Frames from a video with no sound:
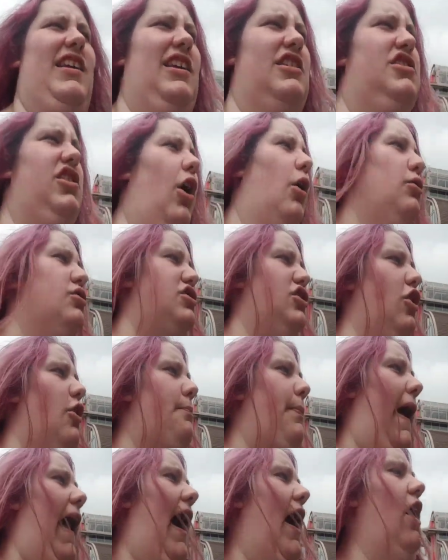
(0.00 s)
and it
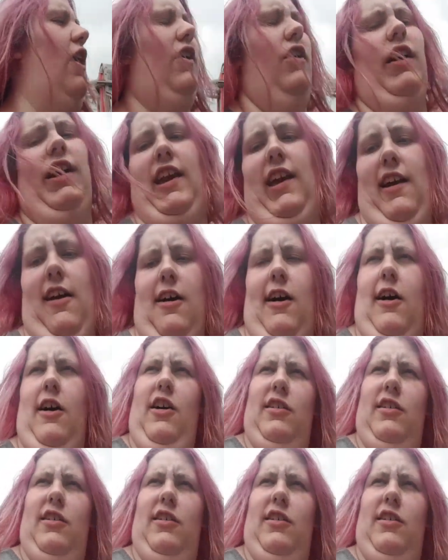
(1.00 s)
jolts you about and